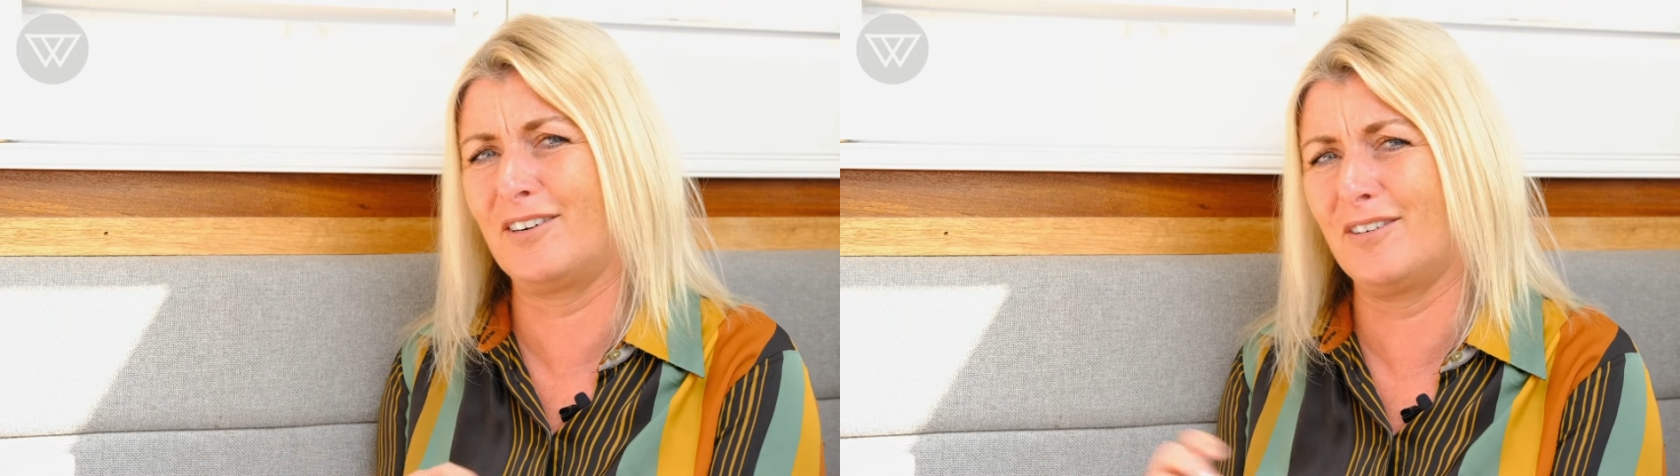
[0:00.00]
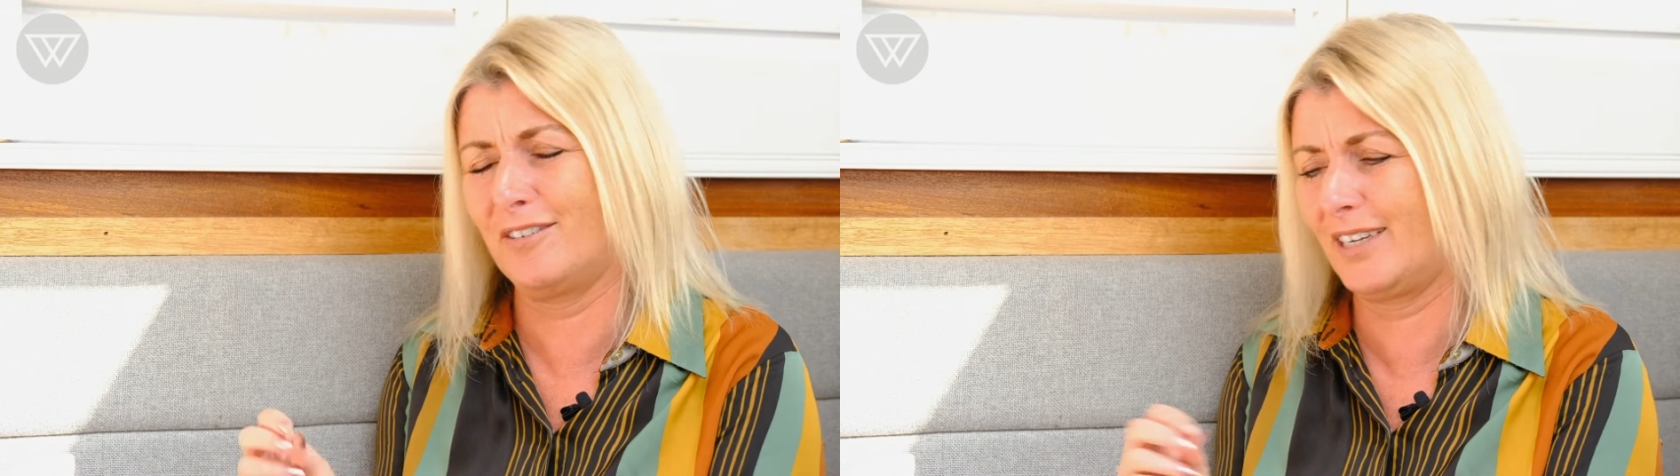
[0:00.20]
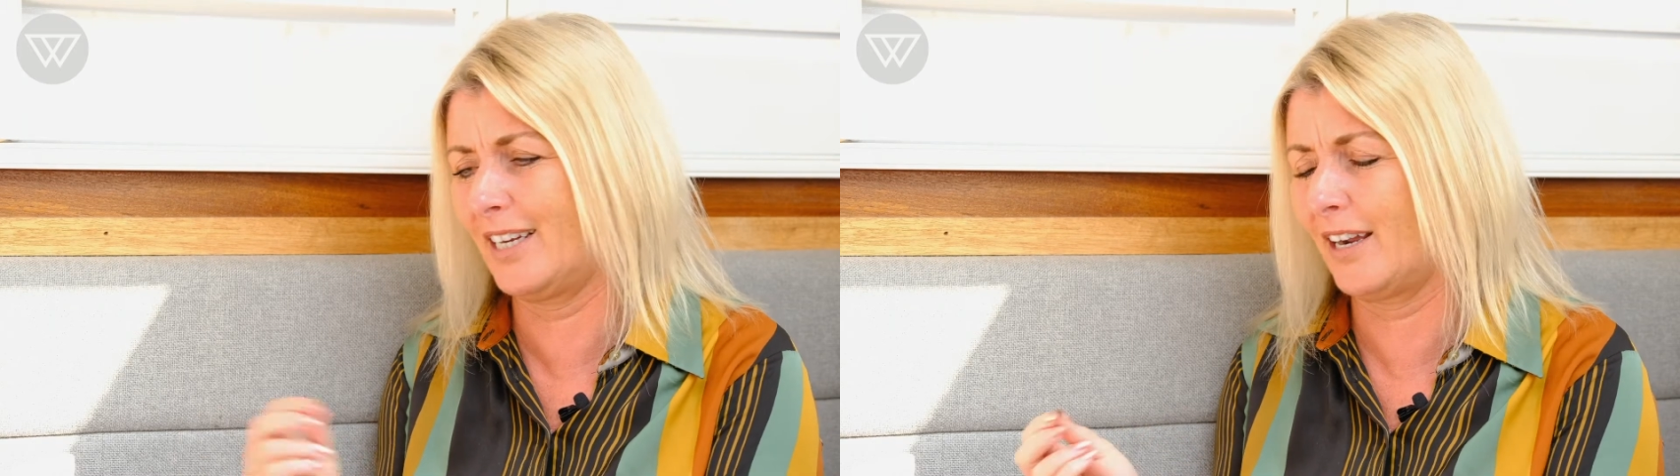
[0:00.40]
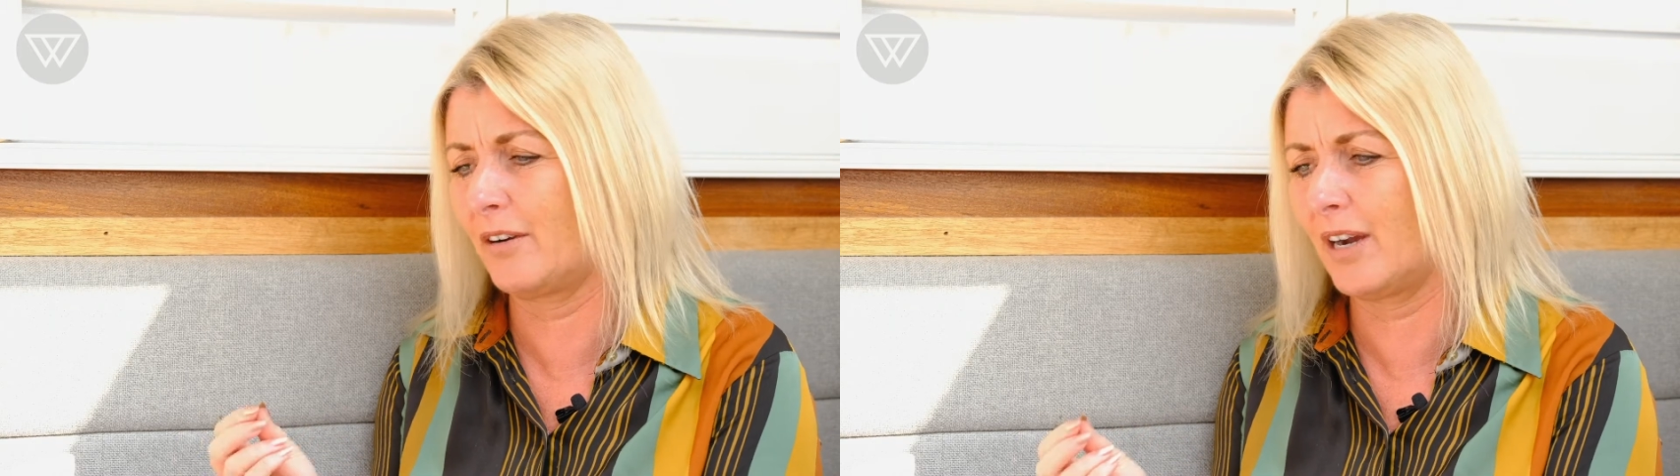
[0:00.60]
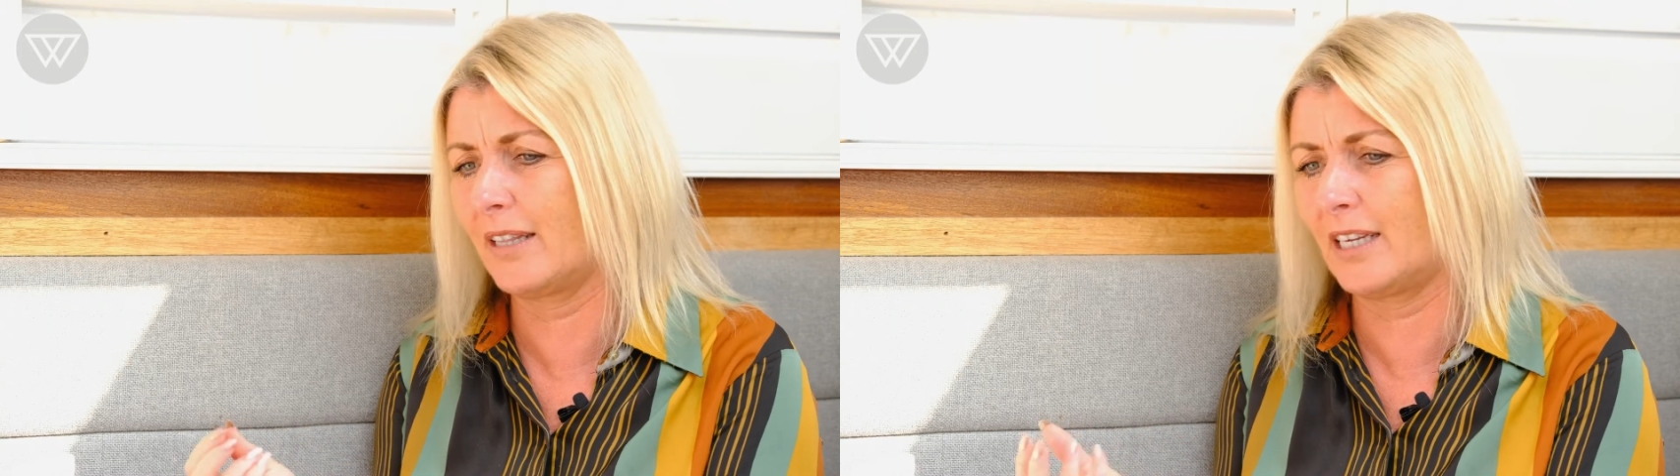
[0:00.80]
or,
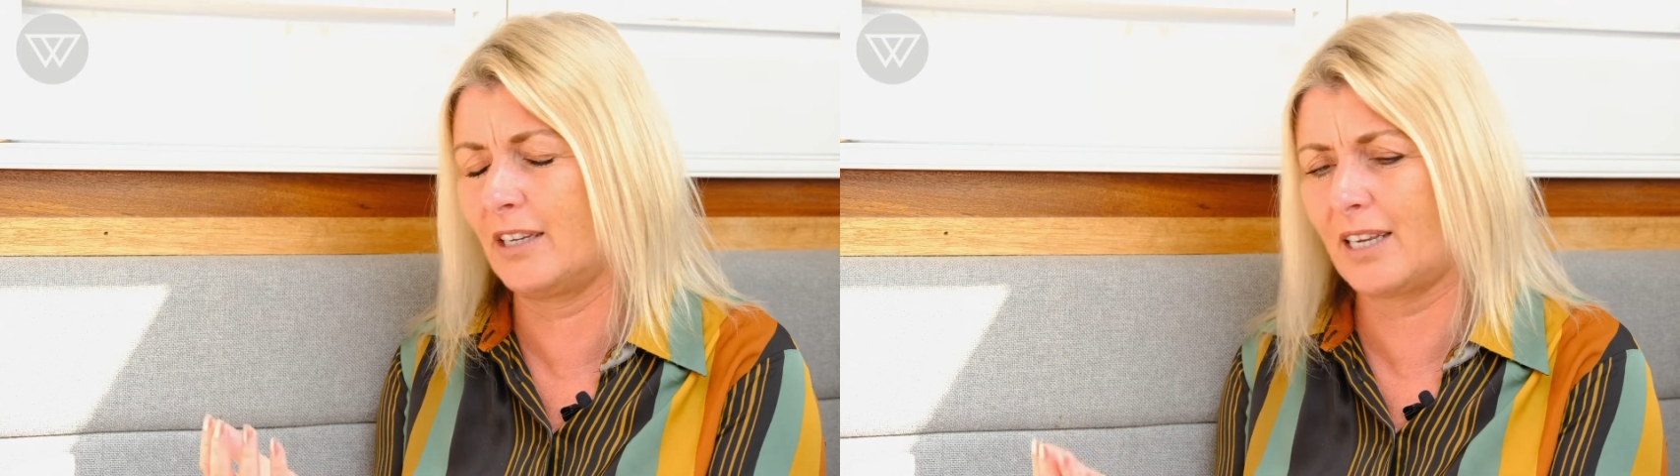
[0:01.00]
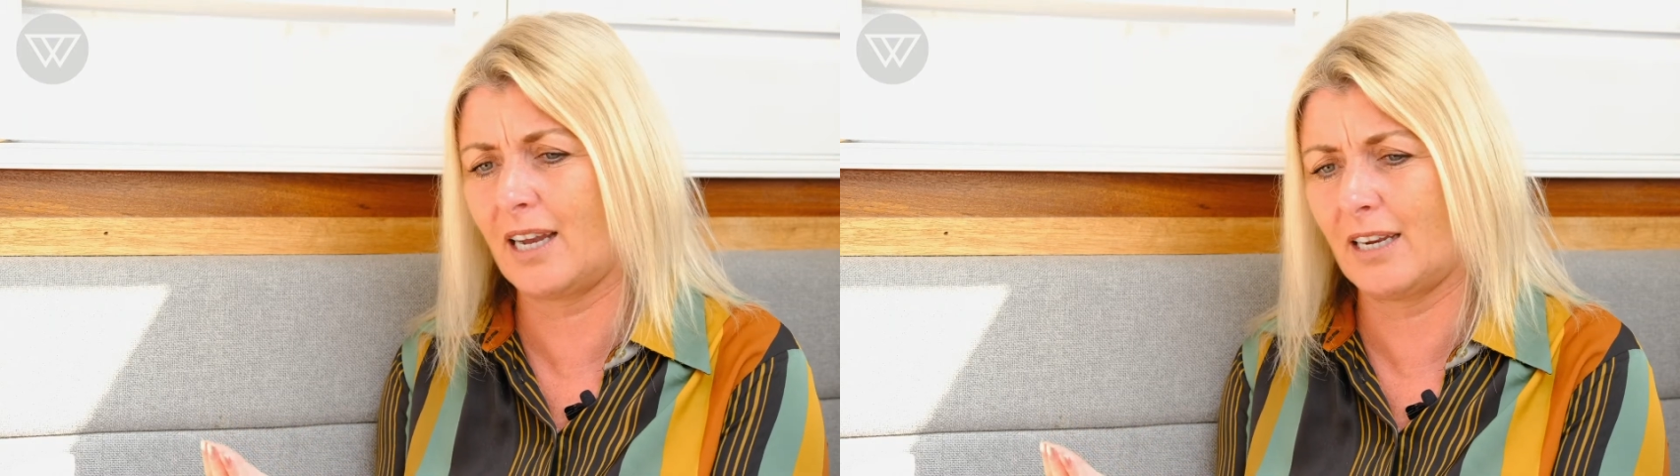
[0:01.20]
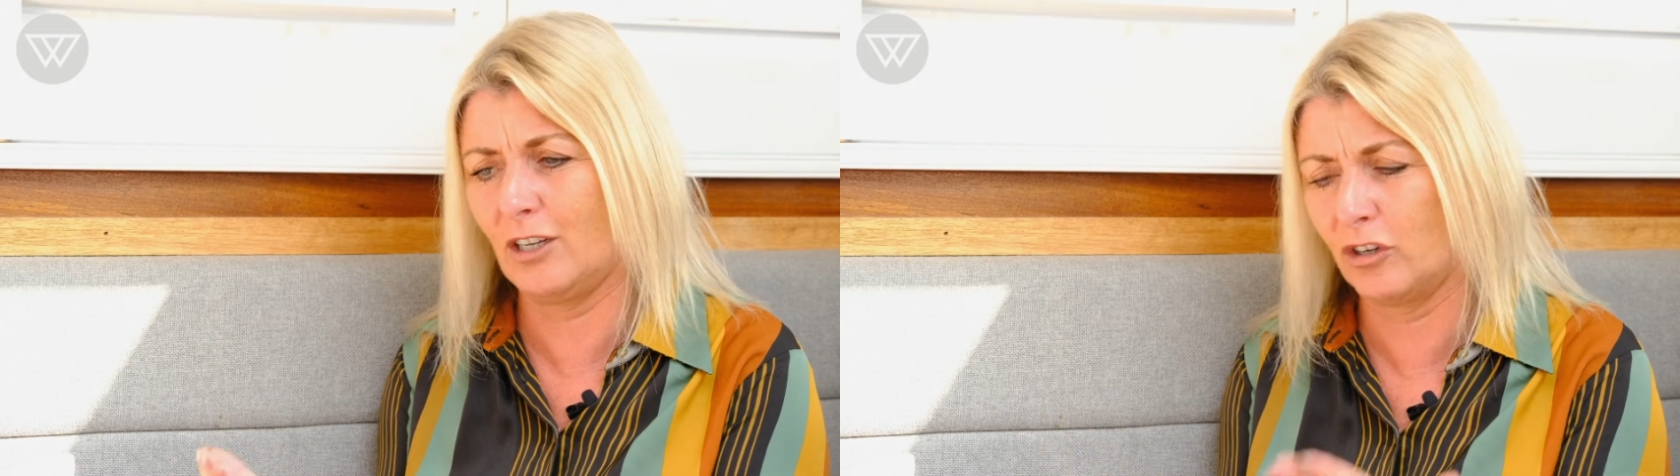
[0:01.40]
and then you kind of